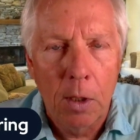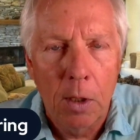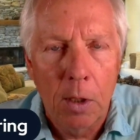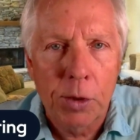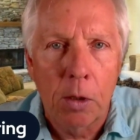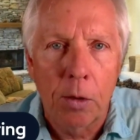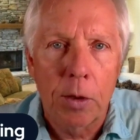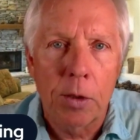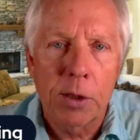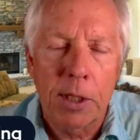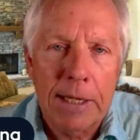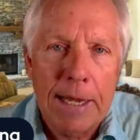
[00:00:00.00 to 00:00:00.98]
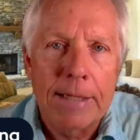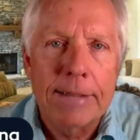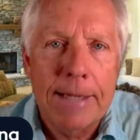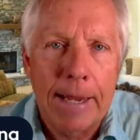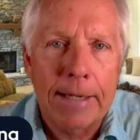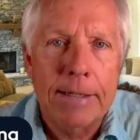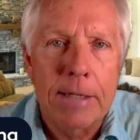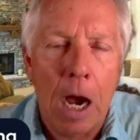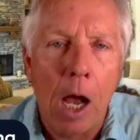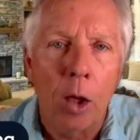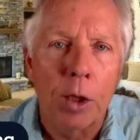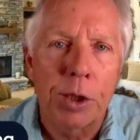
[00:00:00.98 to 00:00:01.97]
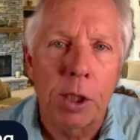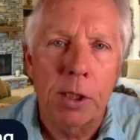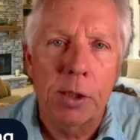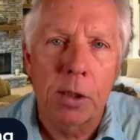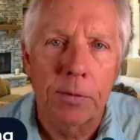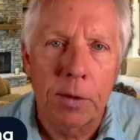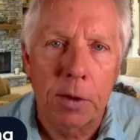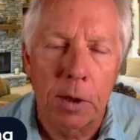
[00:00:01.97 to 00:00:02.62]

So there's, again, technologies of